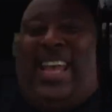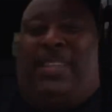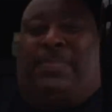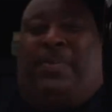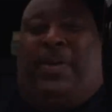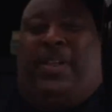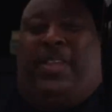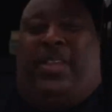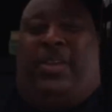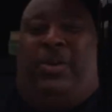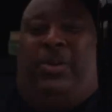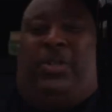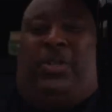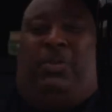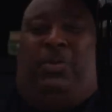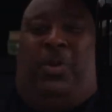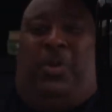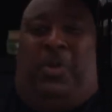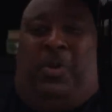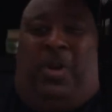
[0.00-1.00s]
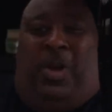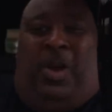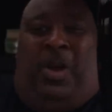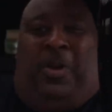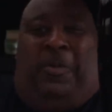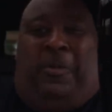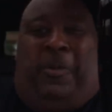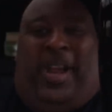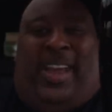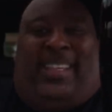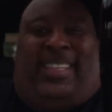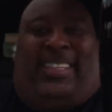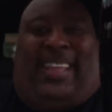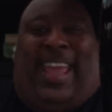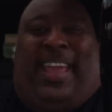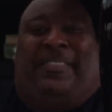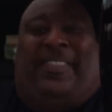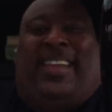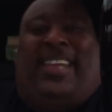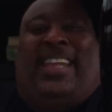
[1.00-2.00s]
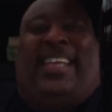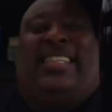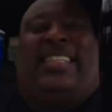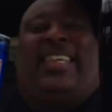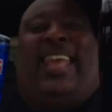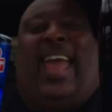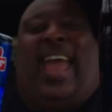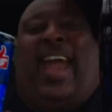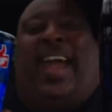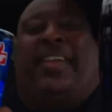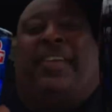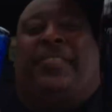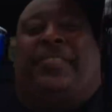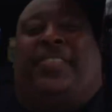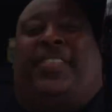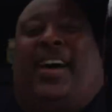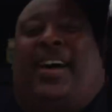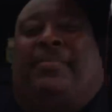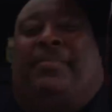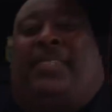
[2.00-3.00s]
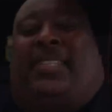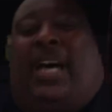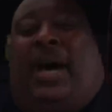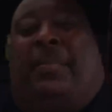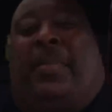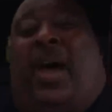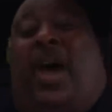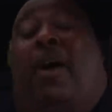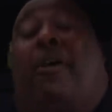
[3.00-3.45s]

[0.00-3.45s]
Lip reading: as per usual, we're saving this can of Thumbs Up